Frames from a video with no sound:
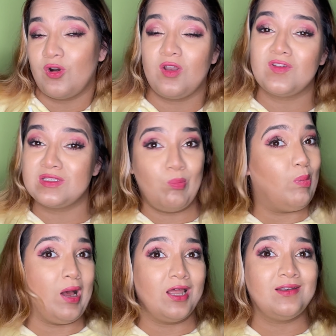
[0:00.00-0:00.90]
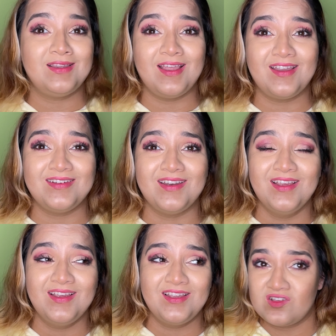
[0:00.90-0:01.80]
and if it's bad, then
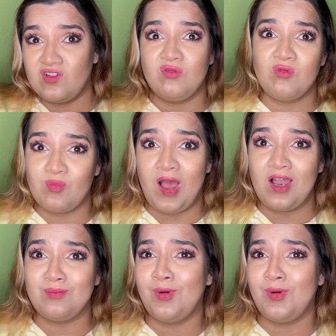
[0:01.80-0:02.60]
it's gonna look bad.